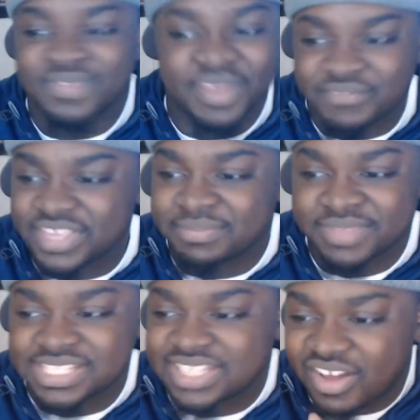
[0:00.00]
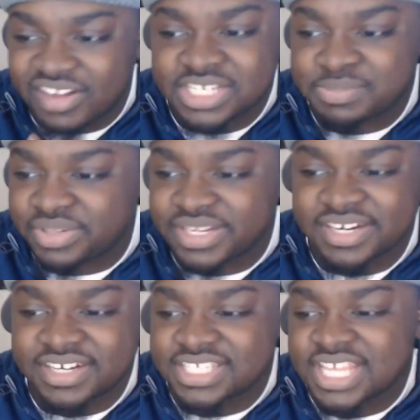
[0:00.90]
Vic Beasley, all these
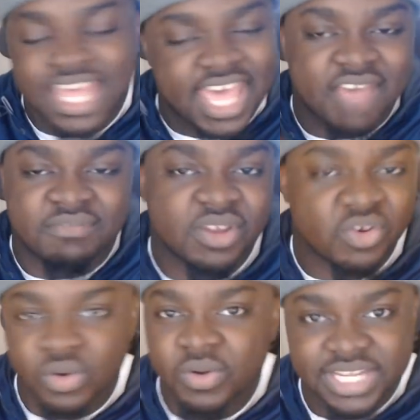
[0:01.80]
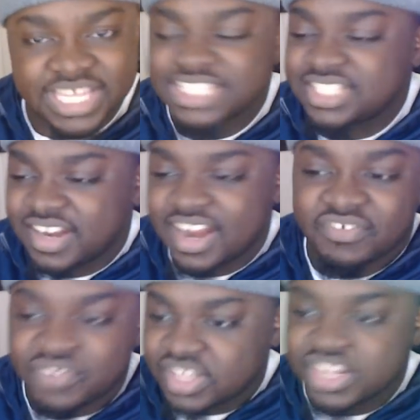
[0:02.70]
players have been growing each and
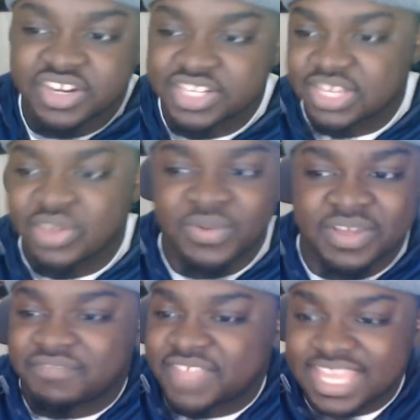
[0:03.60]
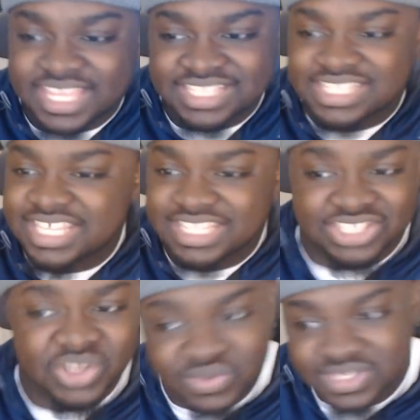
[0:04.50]
every year. So if they can teach
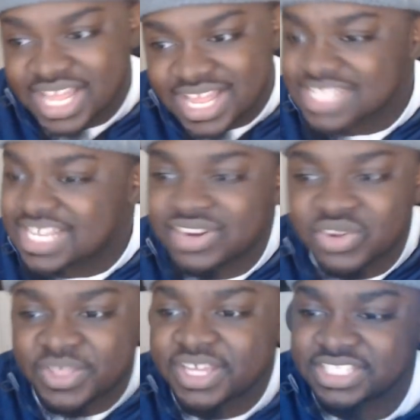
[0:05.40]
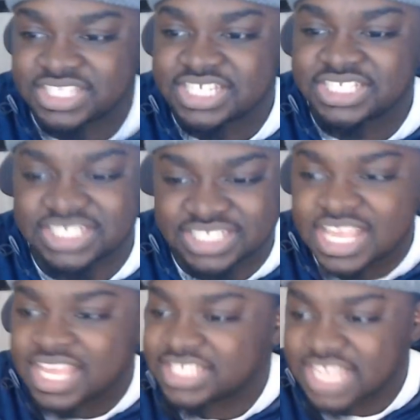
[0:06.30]
those guys, I know they can teach
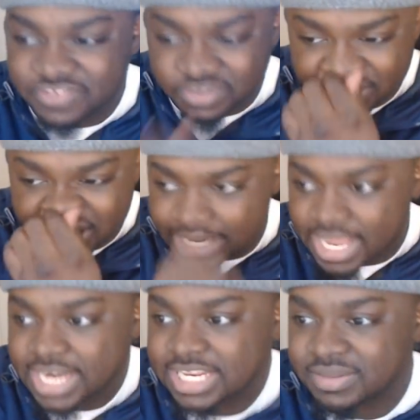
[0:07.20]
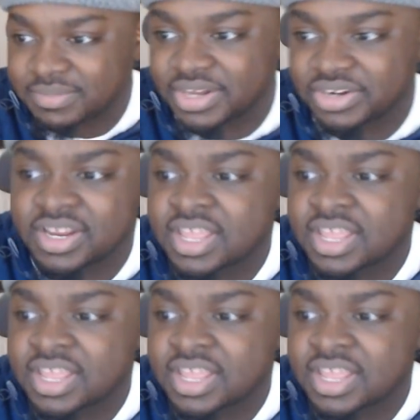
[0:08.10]
Taven Bryan how to get better,